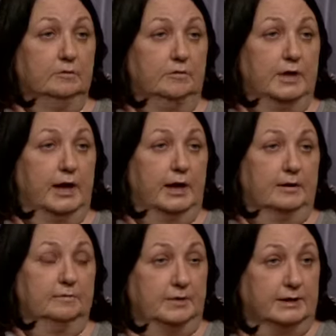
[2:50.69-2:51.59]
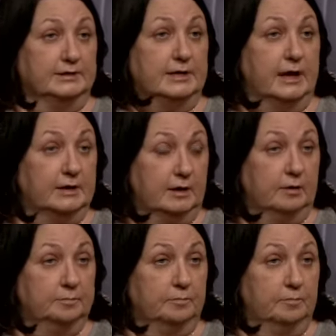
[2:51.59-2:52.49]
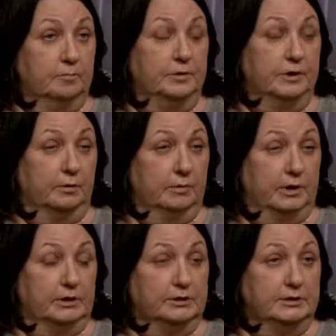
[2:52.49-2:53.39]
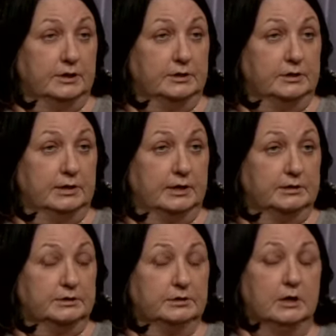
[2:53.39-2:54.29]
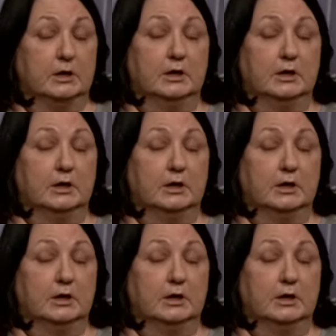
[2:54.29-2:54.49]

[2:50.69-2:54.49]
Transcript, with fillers: that they sign up when they're ready to take a test